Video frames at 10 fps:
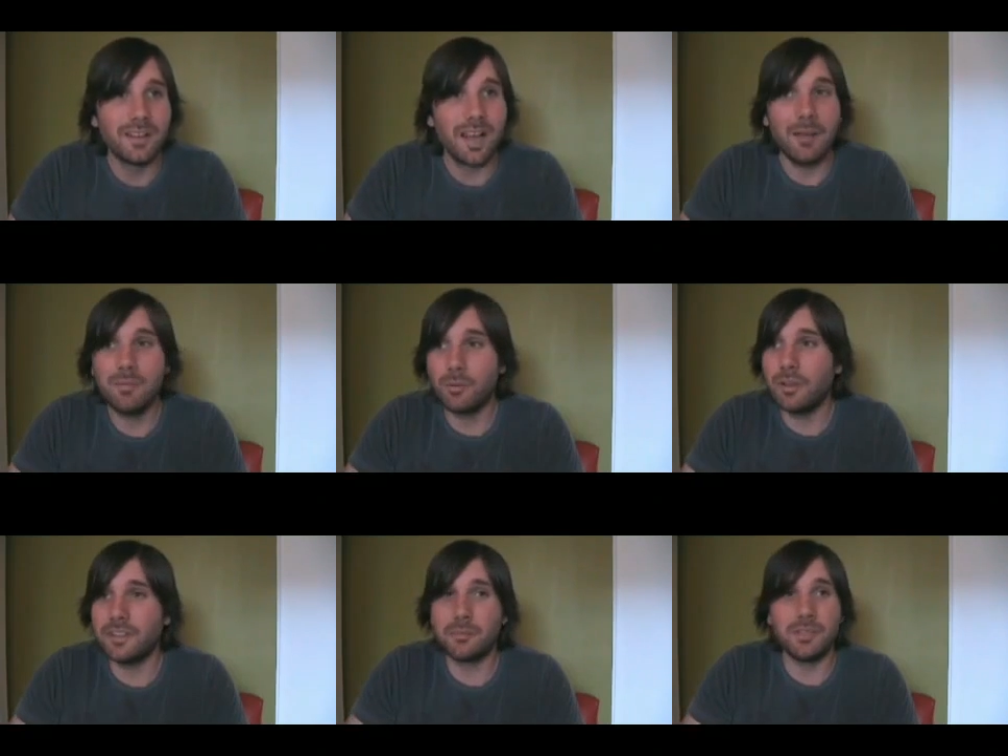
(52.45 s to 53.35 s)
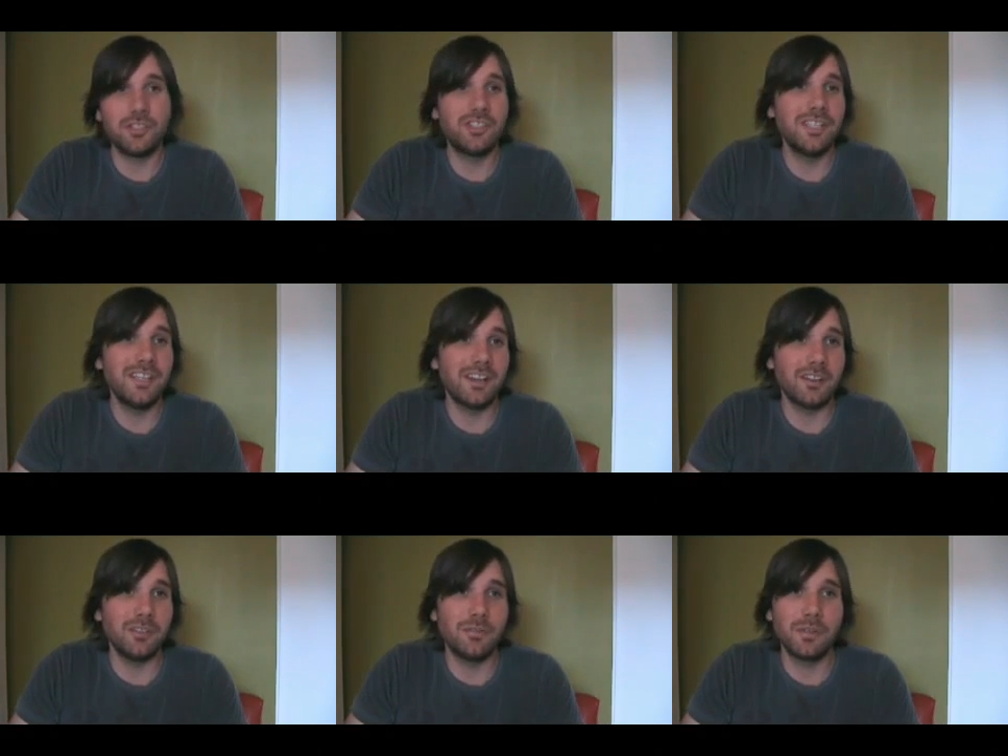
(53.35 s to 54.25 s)
I'm the one that's been cheating
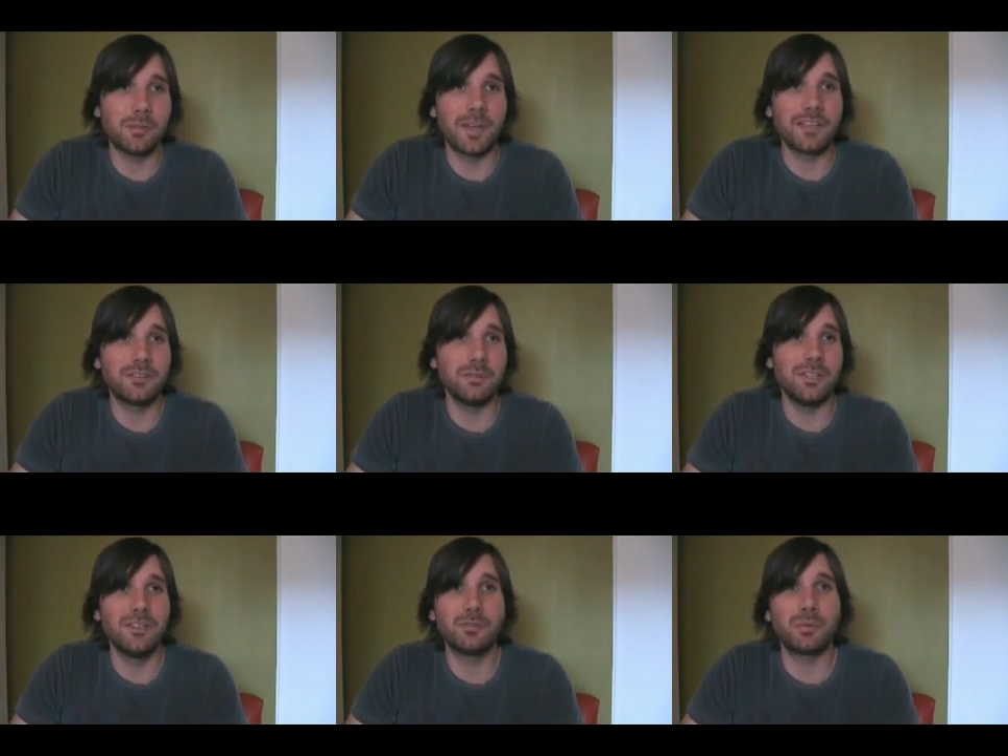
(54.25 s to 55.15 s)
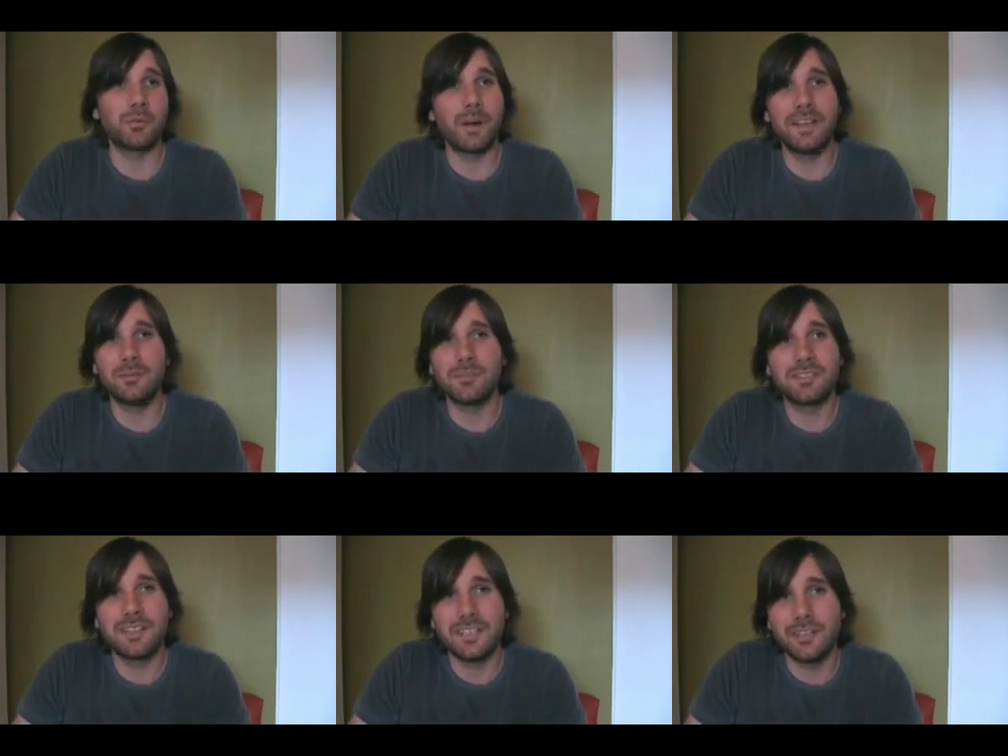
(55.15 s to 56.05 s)
on you for the past two years with random
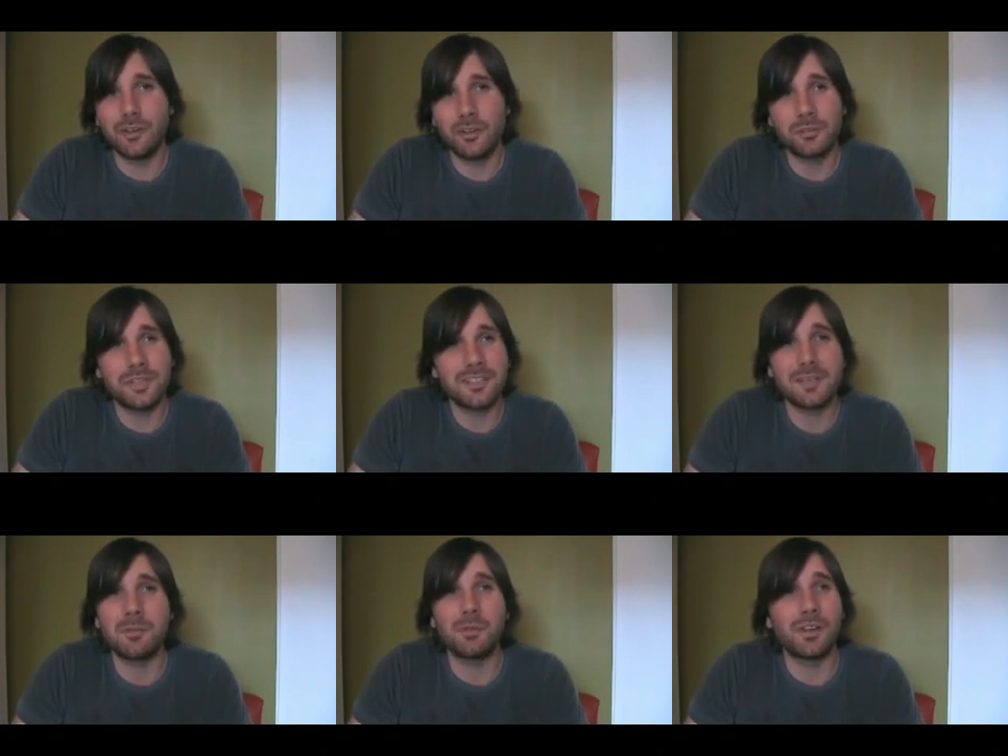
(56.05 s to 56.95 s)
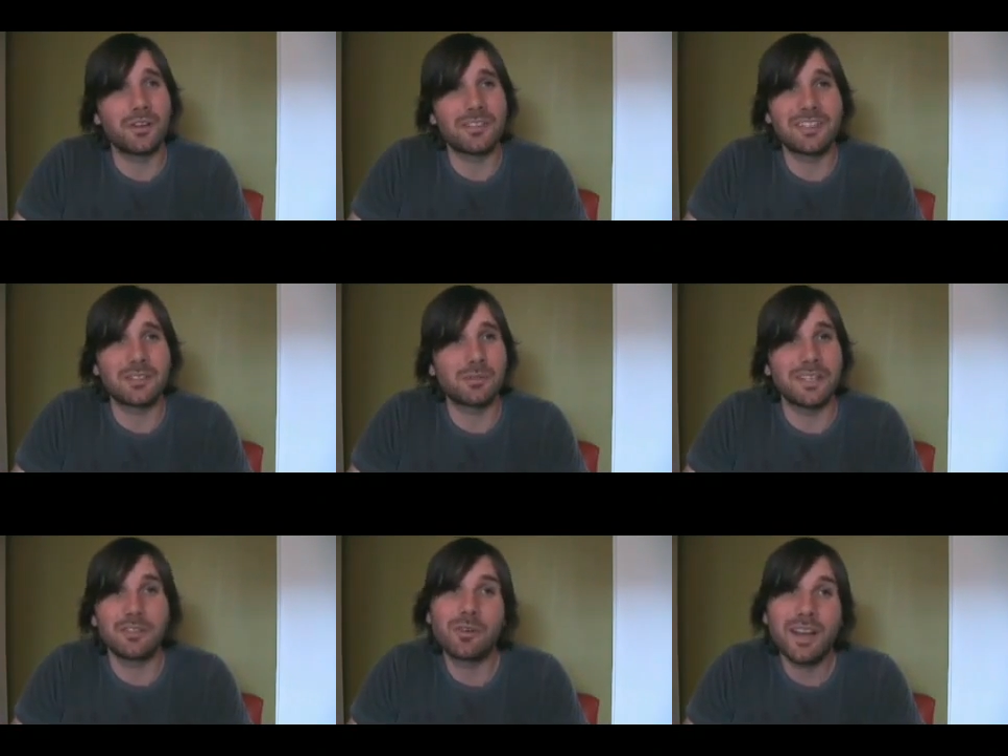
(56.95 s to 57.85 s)
slutty girls because I'm no longer sexually
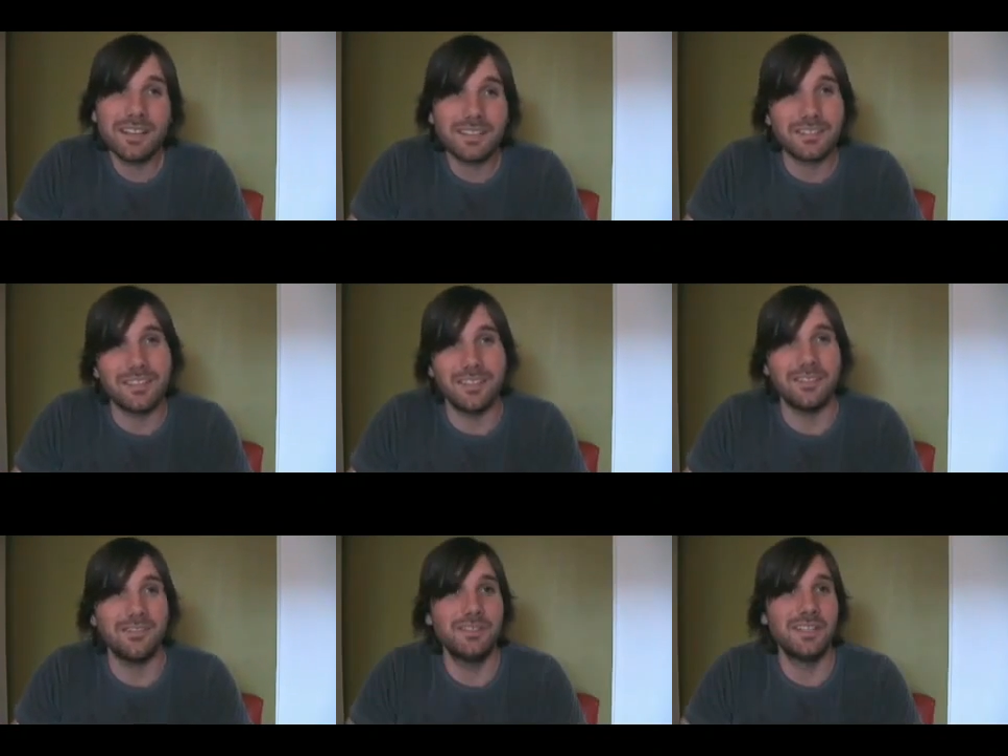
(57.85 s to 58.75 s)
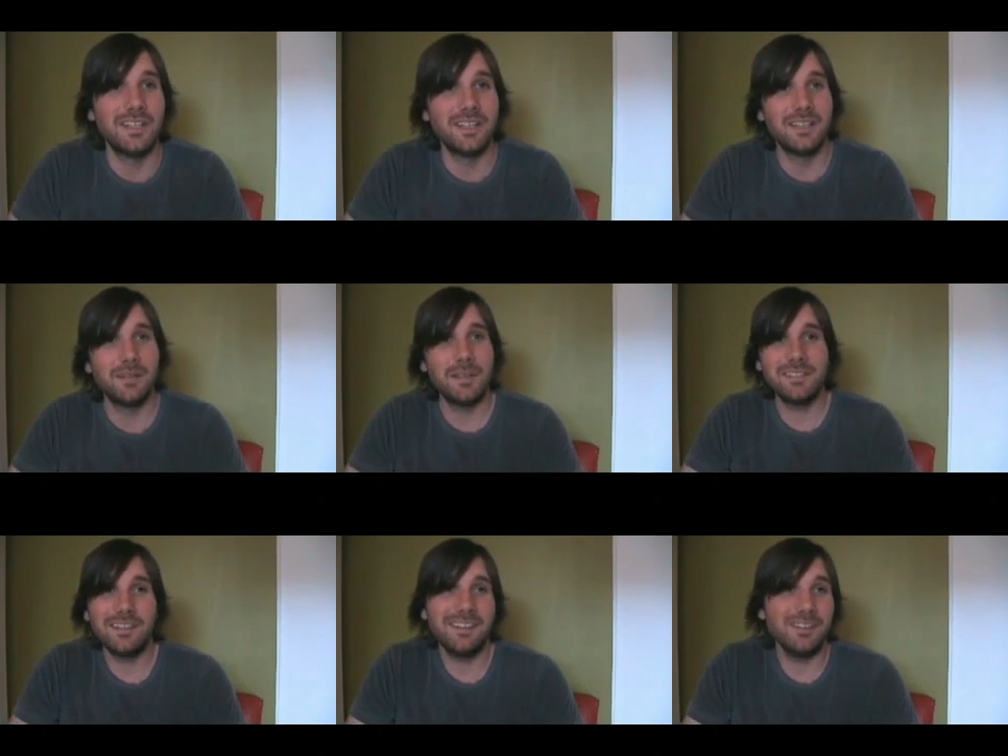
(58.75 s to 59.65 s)
attracted to you. It has
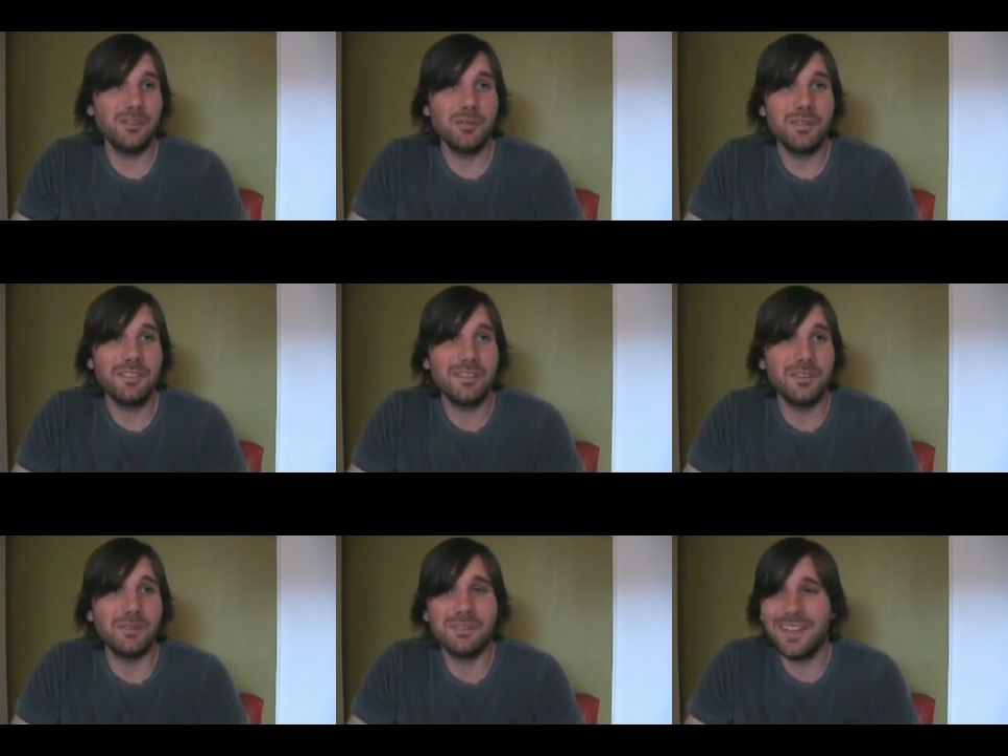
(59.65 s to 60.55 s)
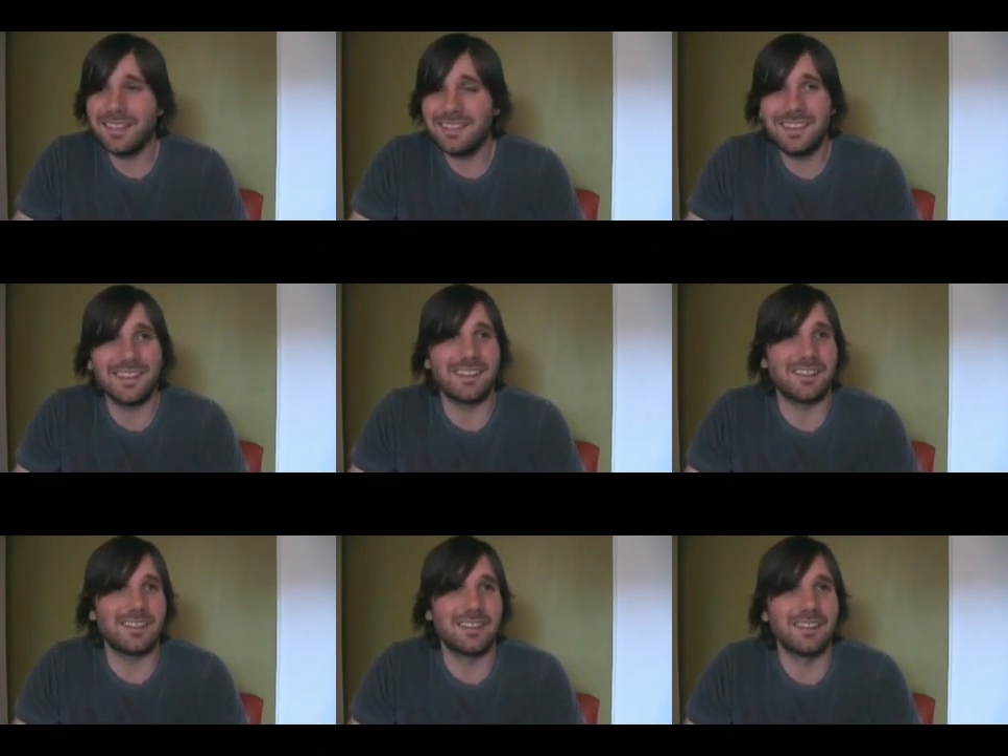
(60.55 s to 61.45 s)
nothing to do with you. Nothing.